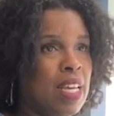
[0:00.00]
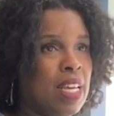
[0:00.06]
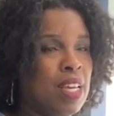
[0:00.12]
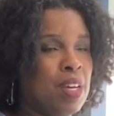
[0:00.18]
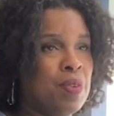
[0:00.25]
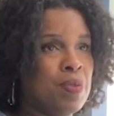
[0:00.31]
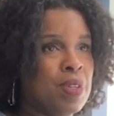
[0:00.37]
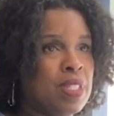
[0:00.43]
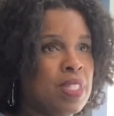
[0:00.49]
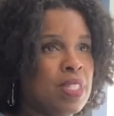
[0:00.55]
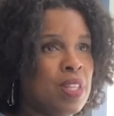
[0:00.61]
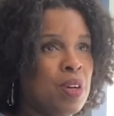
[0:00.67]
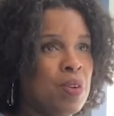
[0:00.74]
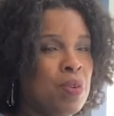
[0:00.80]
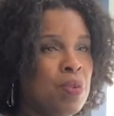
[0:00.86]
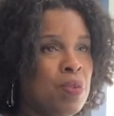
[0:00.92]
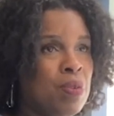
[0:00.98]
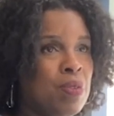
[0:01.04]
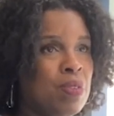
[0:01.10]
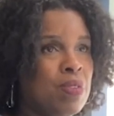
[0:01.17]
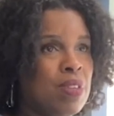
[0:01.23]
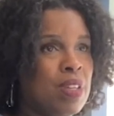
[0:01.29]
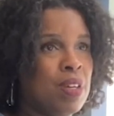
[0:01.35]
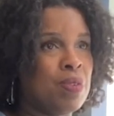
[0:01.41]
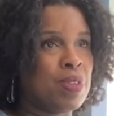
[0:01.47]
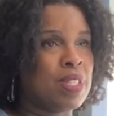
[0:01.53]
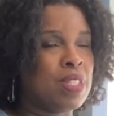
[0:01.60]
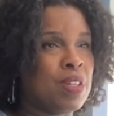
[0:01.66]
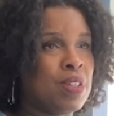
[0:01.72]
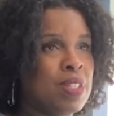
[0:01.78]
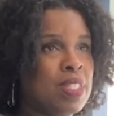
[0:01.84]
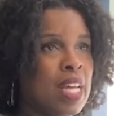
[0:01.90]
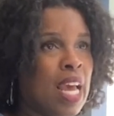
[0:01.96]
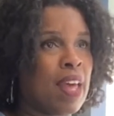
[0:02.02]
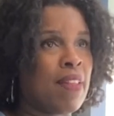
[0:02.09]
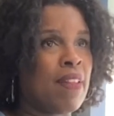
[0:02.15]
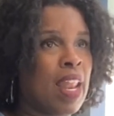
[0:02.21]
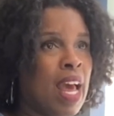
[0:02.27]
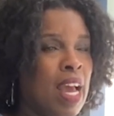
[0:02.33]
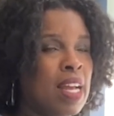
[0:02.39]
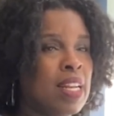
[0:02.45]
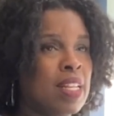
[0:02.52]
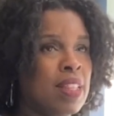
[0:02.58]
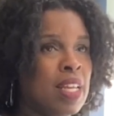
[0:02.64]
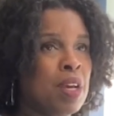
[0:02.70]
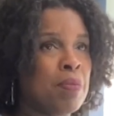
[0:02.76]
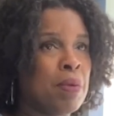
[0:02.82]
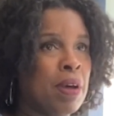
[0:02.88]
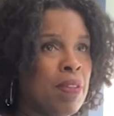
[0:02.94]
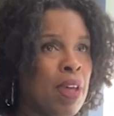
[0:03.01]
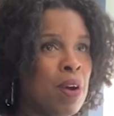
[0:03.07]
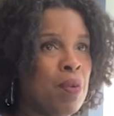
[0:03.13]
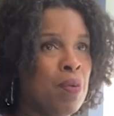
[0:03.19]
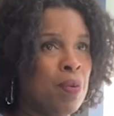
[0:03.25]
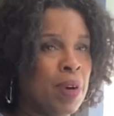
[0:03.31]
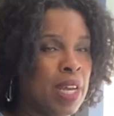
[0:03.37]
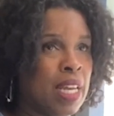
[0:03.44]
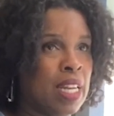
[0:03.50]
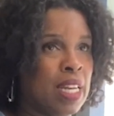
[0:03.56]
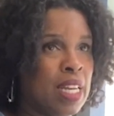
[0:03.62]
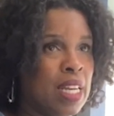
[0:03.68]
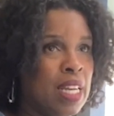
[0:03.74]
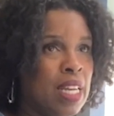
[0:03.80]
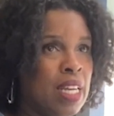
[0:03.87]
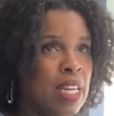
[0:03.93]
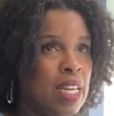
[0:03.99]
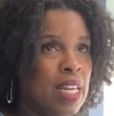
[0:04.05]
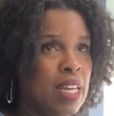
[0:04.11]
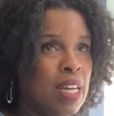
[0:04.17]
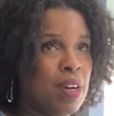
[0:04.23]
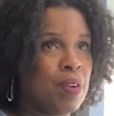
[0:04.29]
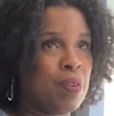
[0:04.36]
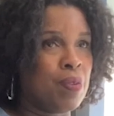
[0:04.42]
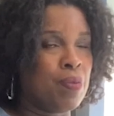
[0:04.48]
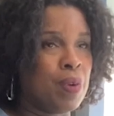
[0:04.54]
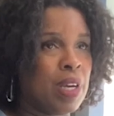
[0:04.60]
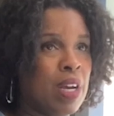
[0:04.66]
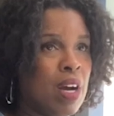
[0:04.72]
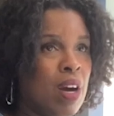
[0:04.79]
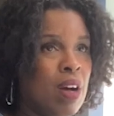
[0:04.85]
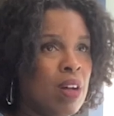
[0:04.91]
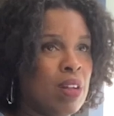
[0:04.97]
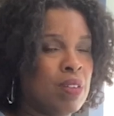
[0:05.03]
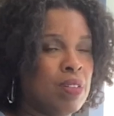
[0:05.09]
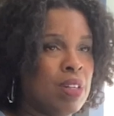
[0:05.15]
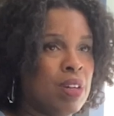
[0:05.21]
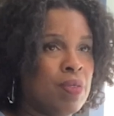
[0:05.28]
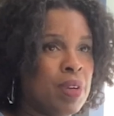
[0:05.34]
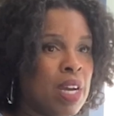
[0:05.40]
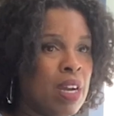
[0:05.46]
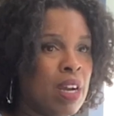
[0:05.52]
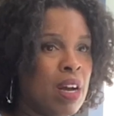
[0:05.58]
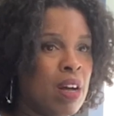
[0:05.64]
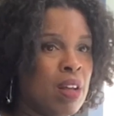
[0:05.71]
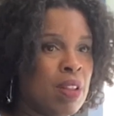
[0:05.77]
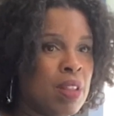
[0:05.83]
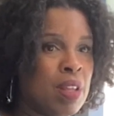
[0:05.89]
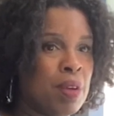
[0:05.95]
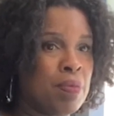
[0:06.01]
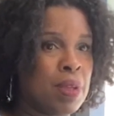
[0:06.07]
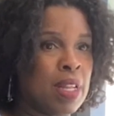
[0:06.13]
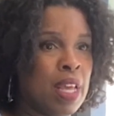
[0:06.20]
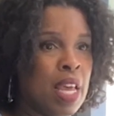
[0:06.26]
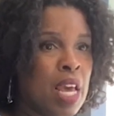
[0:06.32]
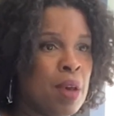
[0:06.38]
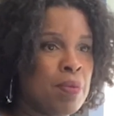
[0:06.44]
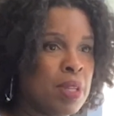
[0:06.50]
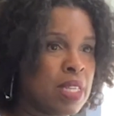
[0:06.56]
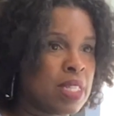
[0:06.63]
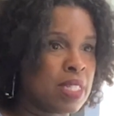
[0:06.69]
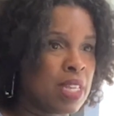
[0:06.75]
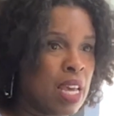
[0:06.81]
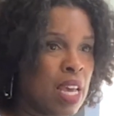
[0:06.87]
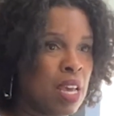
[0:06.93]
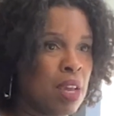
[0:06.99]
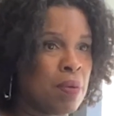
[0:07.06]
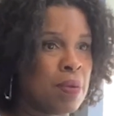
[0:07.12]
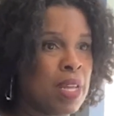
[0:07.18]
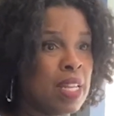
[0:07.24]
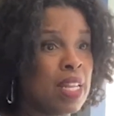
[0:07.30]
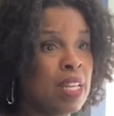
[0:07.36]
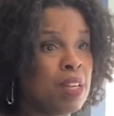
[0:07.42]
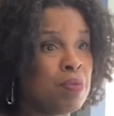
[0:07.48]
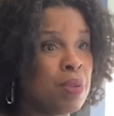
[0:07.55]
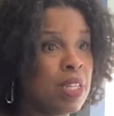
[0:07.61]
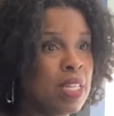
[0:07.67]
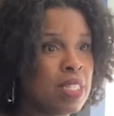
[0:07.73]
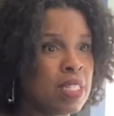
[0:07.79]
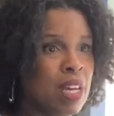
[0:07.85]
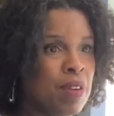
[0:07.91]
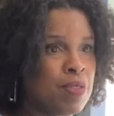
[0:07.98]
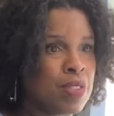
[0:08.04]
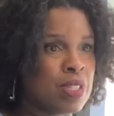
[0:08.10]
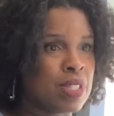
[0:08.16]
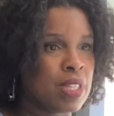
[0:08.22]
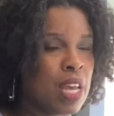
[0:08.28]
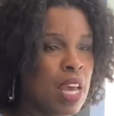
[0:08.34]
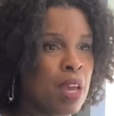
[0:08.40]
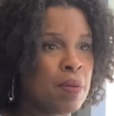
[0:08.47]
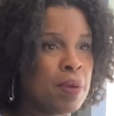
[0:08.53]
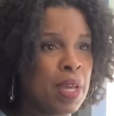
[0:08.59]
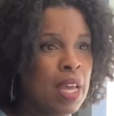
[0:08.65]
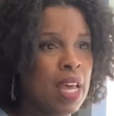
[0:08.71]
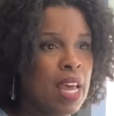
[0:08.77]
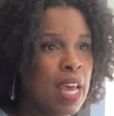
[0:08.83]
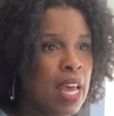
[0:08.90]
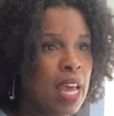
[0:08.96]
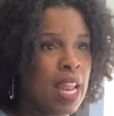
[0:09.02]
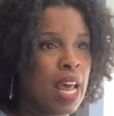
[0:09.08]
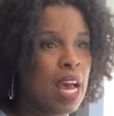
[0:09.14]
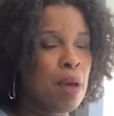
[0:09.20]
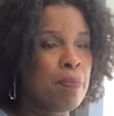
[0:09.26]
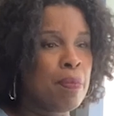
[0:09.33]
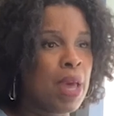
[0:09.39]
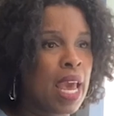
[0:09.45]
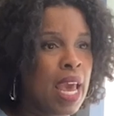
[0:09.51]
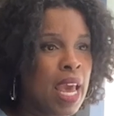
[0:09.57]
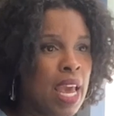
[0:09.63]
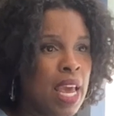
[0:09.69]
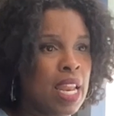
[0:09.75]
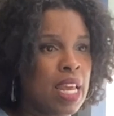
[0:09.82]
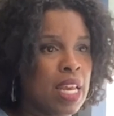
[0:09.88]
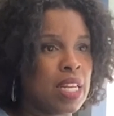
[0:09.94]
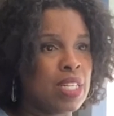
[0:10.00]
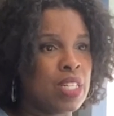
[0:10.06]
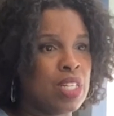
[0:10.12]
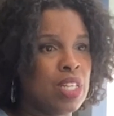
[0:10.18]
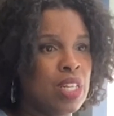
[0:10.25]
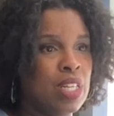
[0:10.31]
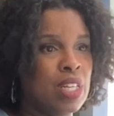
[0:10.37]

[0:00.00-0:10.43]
it was so it was so sad that I had to think about that when we called, you know, when I called them and the ambulance came and then police officers came. And I panicked